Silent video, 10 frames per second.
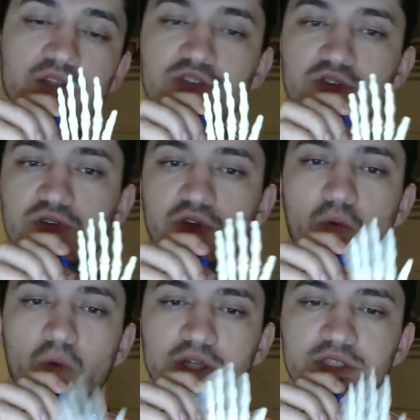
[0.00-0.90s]
the
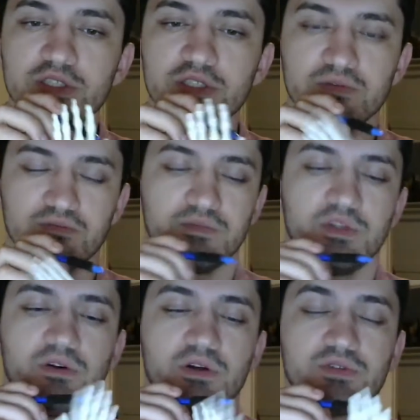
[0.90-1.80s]
ones here, I'll
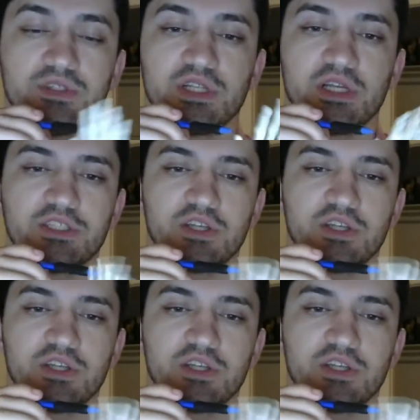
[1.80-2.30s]
twist it like so.